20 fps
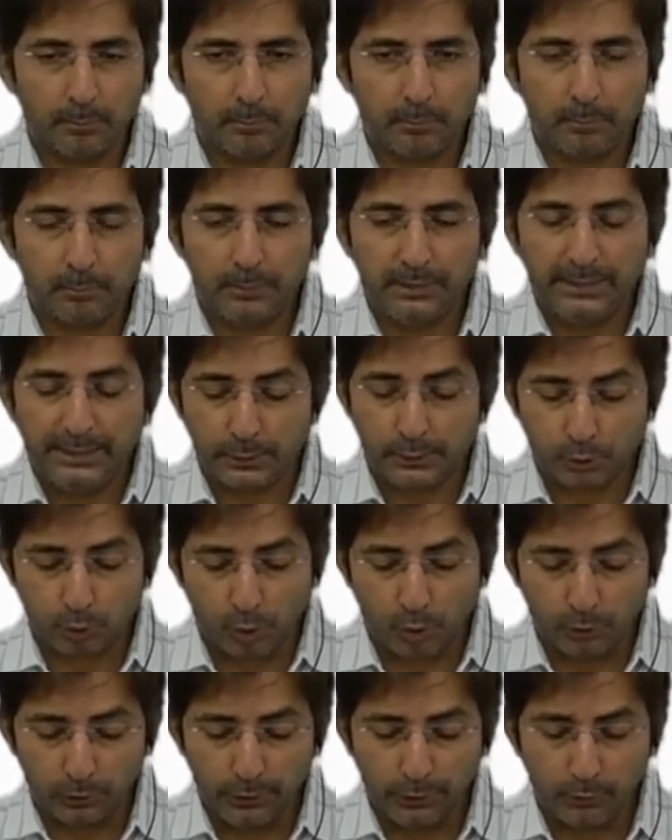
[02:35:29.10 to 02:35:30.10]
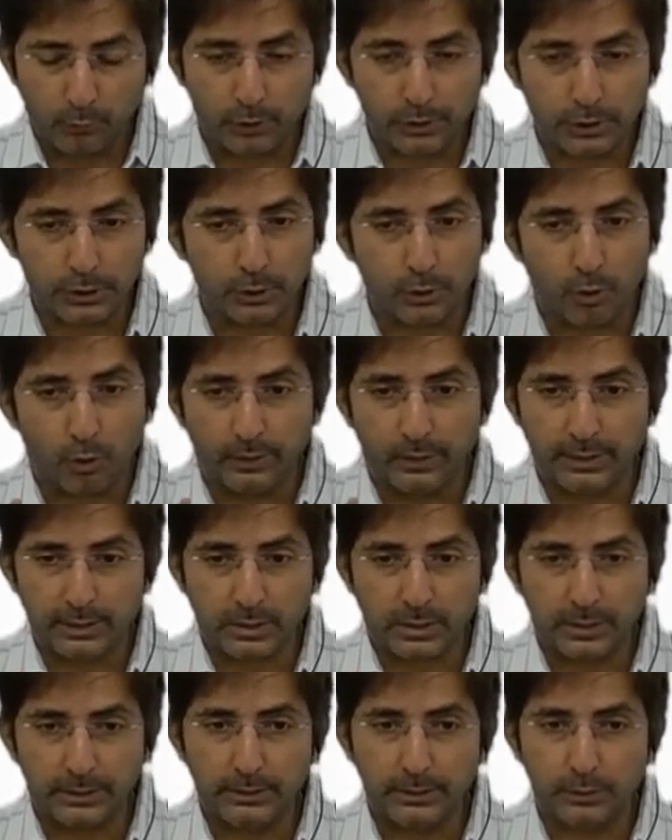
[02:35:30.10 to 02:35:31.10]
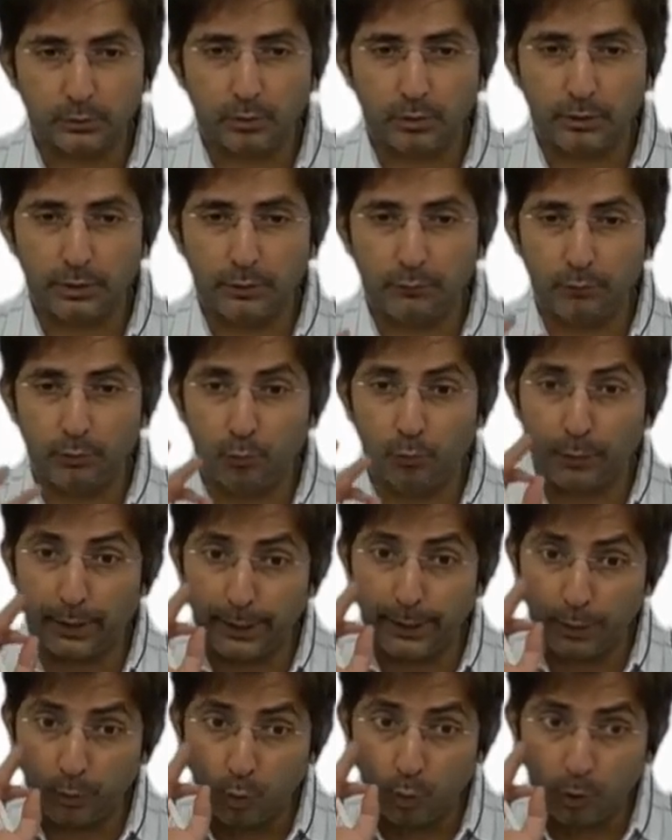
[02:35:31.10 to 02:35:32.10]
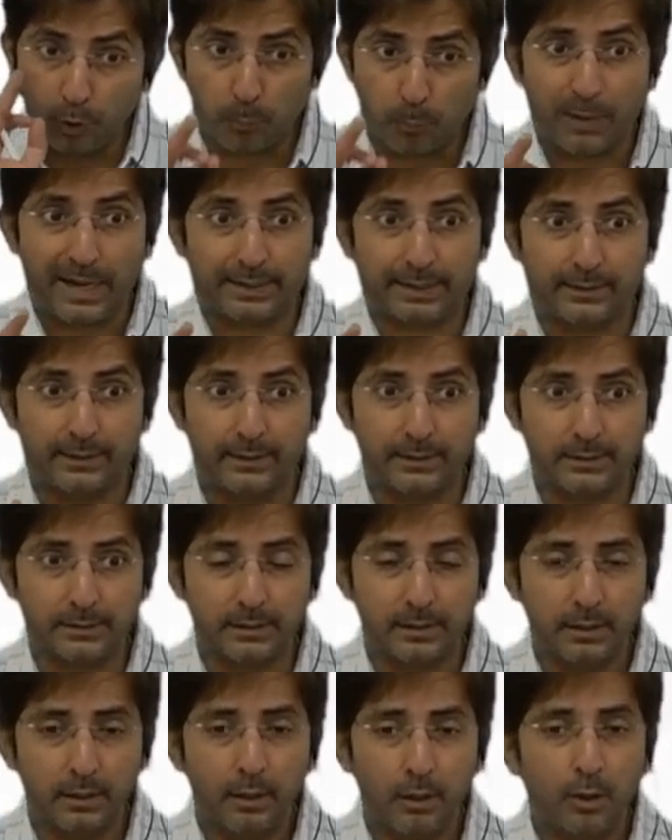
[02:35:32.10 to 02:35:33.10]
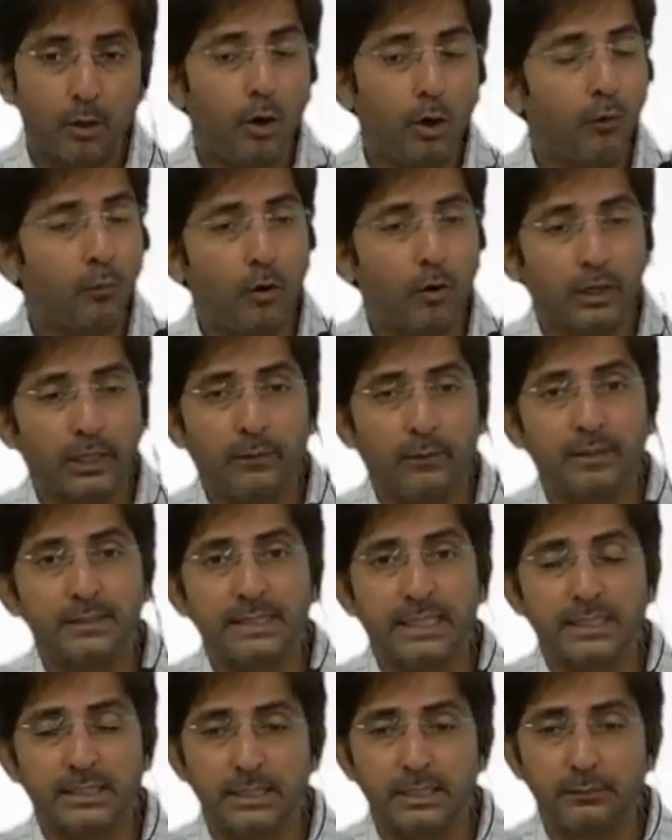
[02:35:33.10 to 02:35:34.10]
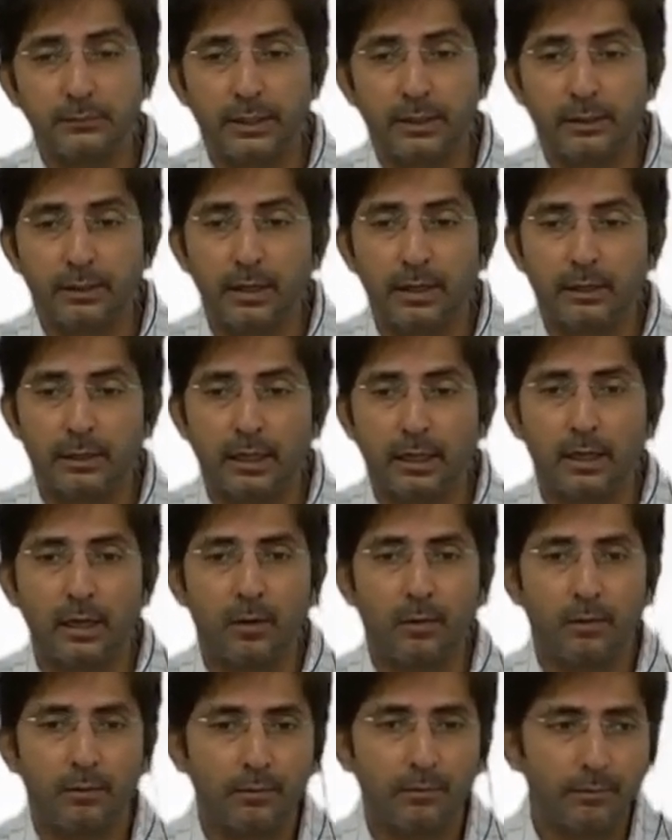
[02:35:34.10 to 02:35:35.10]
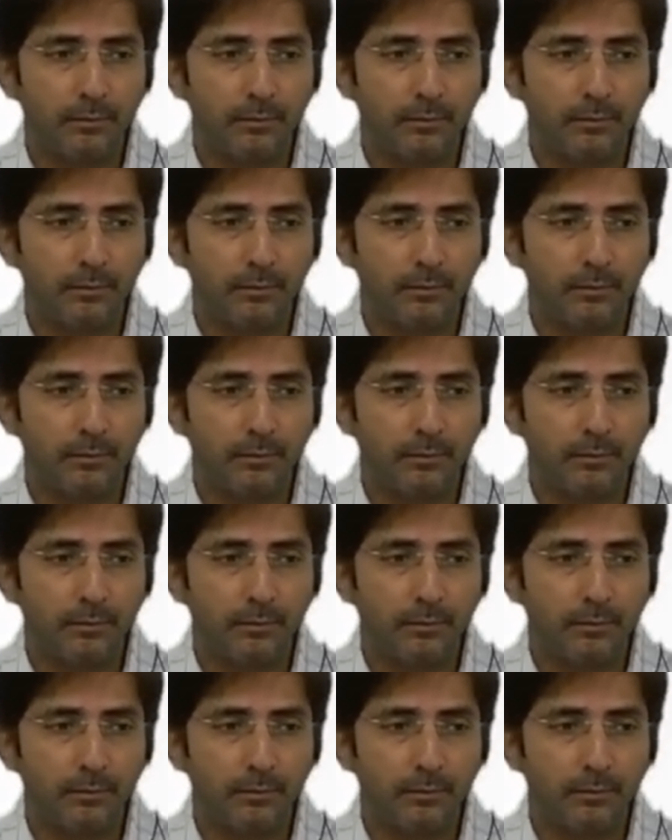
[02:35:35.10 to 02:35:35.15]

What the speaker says: Please solve the question honestly. This will give you very good practice of whatever sections we have done till now.